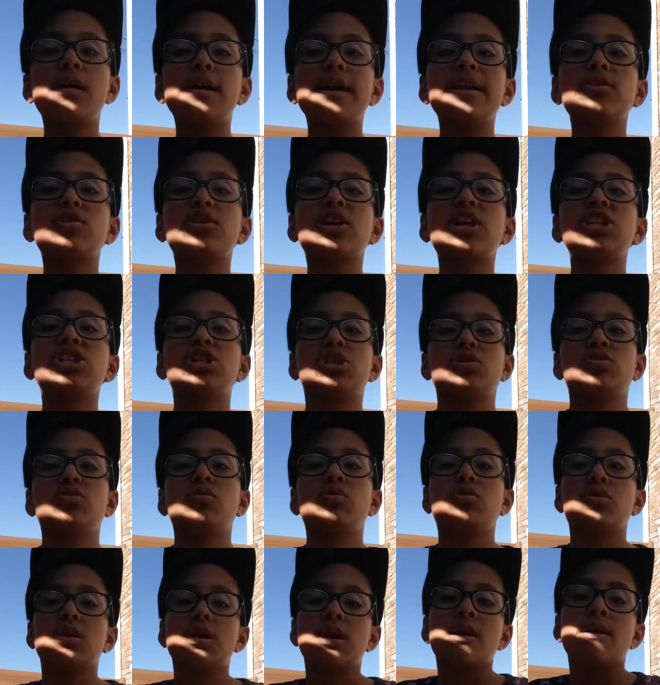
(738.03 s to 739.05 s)

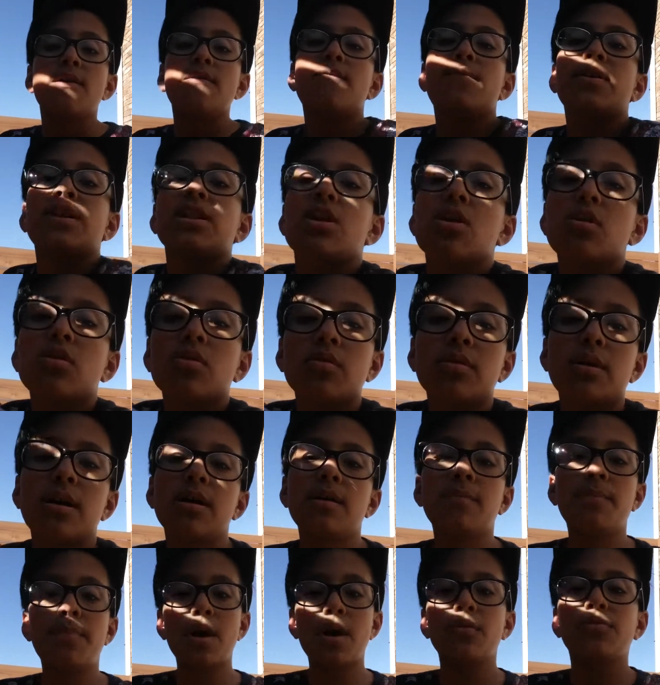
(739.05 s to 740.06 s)
educational video
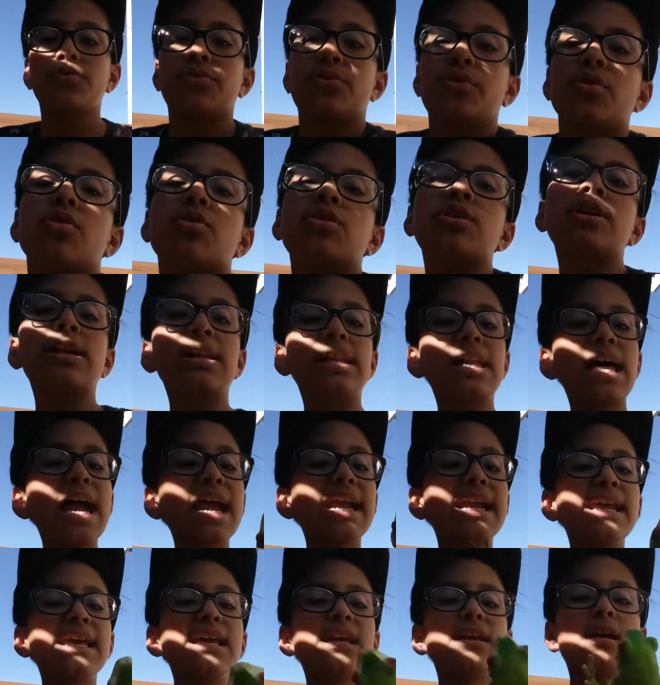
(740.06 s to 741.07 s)
about the
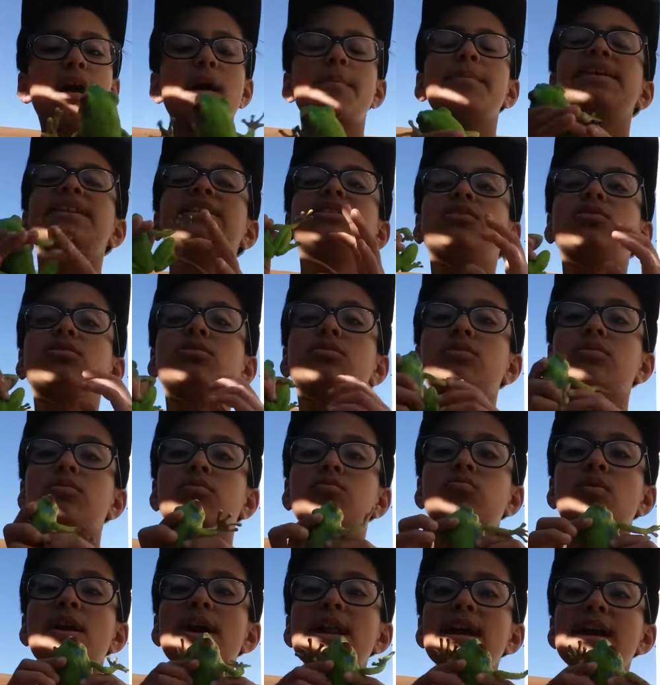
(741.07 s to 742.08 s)

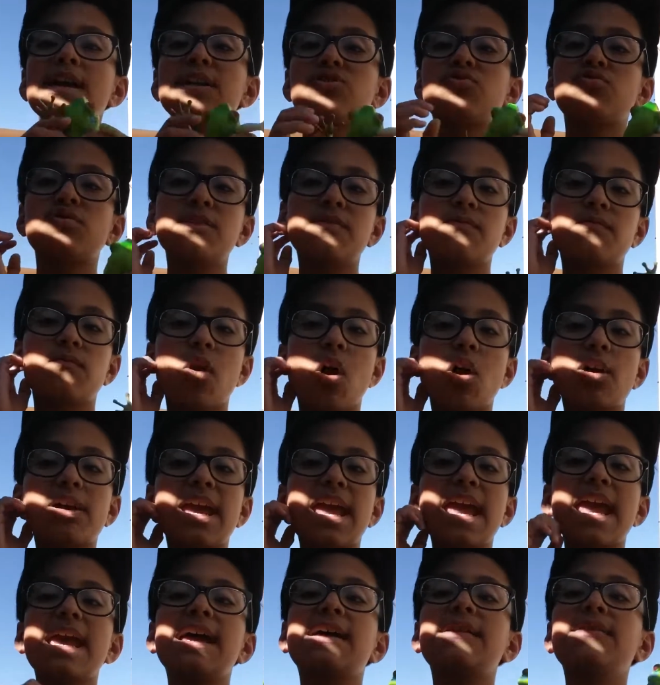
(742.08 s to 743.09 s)
red-eye tree
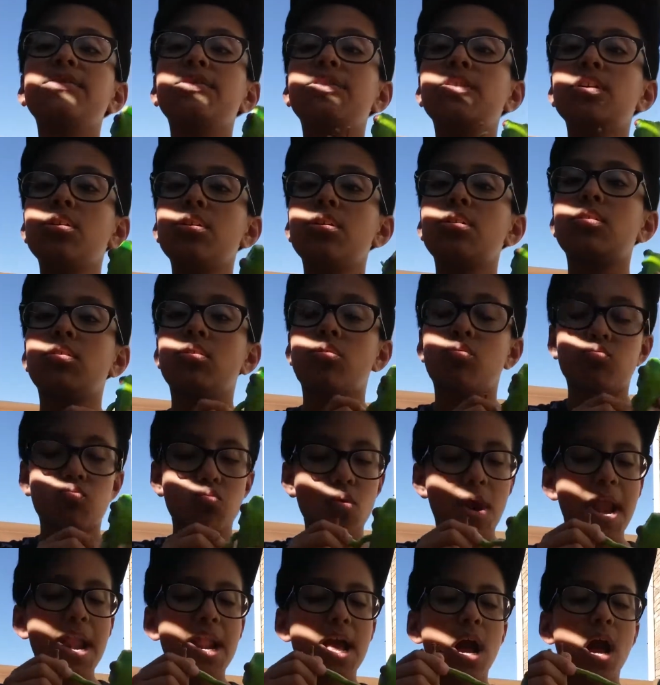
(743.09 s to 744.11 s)
frog and the
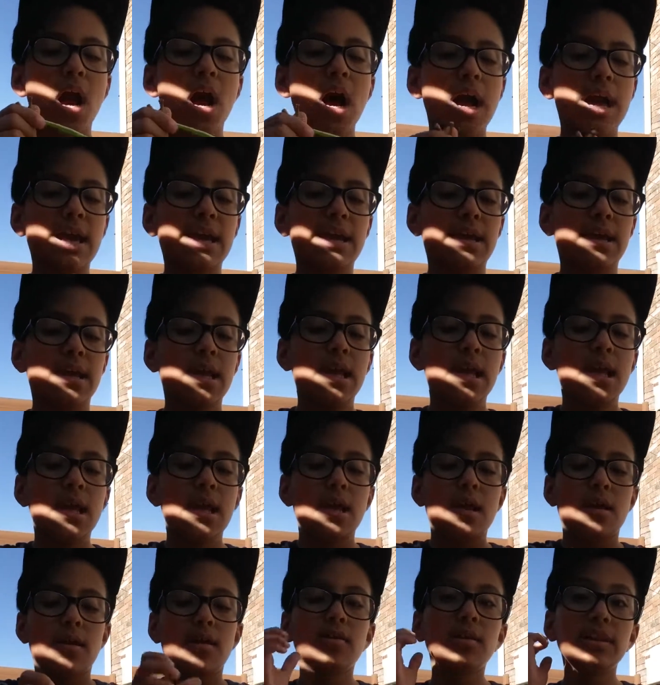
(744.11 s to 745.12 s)
red-eye
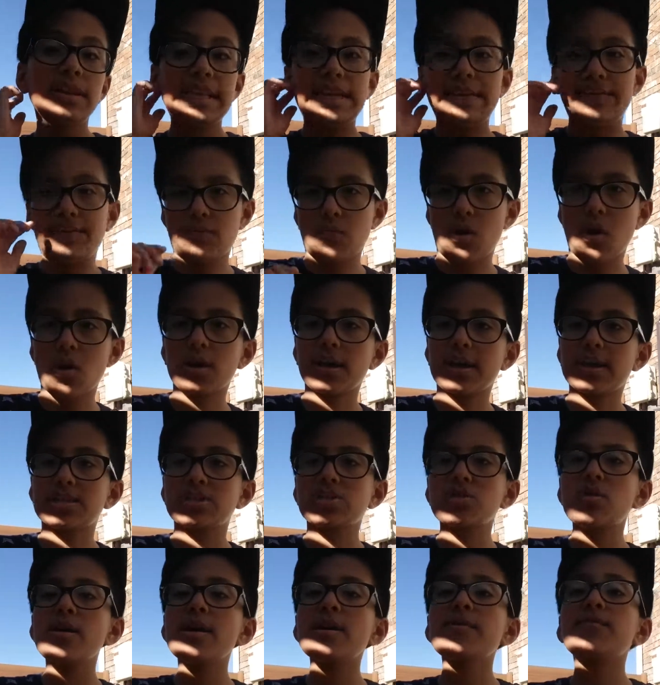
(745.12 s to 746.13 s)
leaf frog.
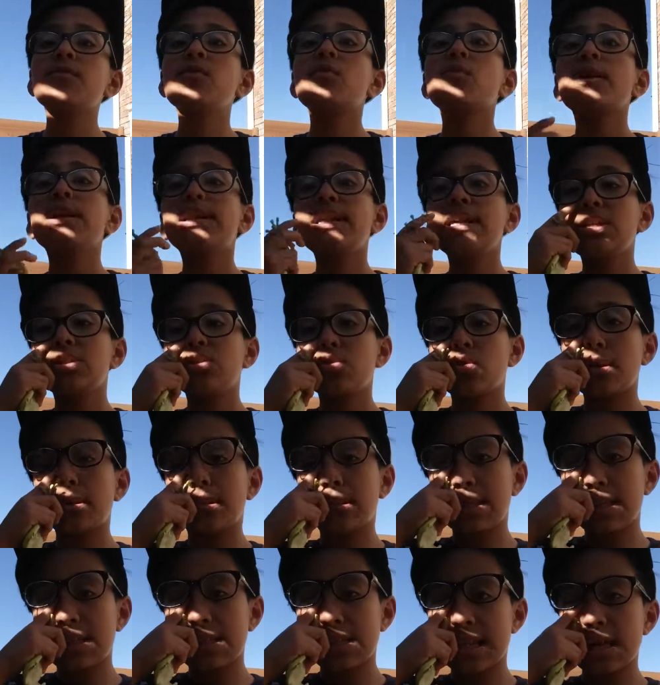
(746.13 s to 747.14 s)
So if you really
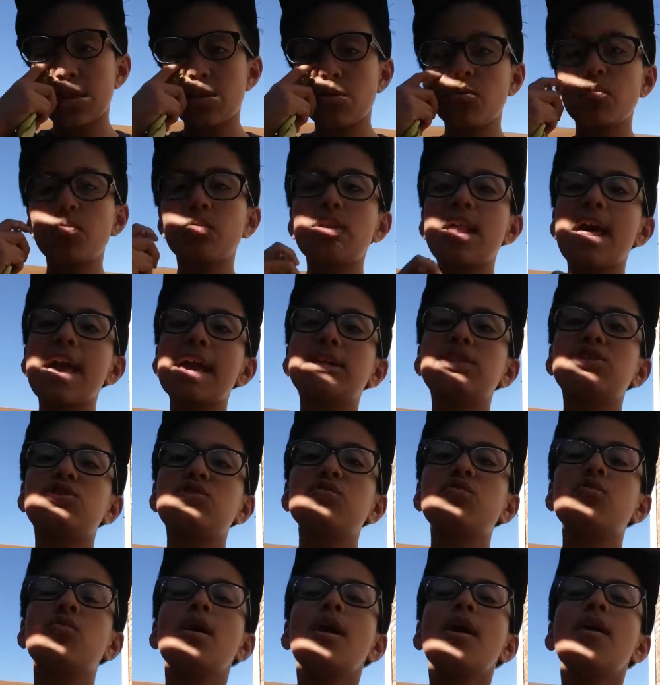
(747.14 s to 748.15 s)
enjoyed this and you would like
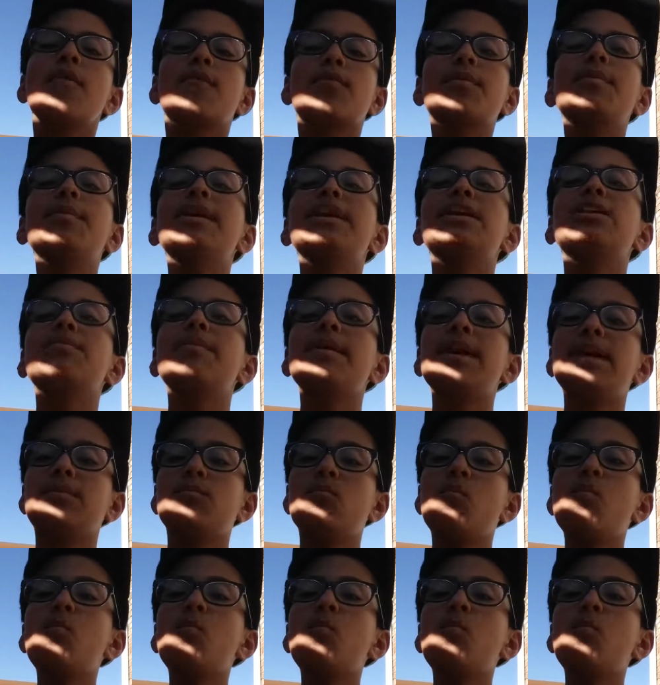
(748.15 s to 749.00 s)
for me to make